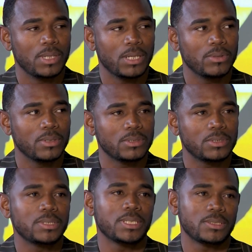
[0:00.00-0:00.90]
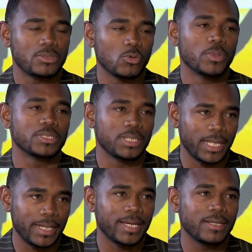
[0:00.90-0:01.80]
Well, I will not say so much
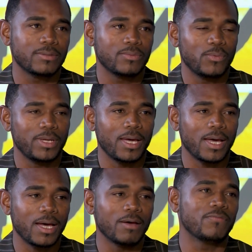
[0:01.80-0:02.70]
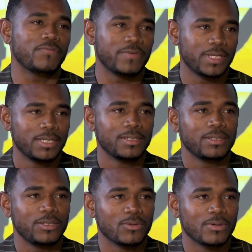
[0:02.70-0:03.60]
like that. We have,
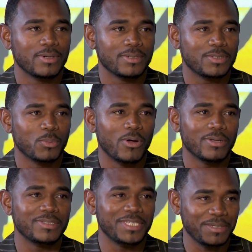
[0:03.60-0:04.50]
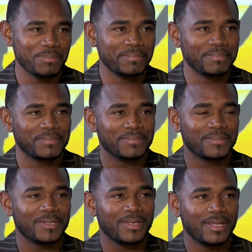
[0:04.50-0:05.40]
you know, a small team
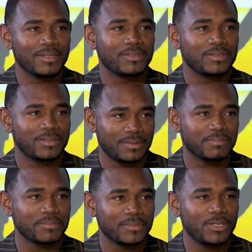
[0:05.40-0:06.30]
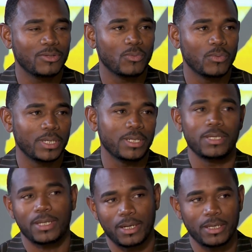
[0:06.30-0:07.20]
that's, you know, working
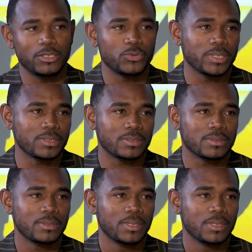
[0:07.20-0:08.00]
in her interests.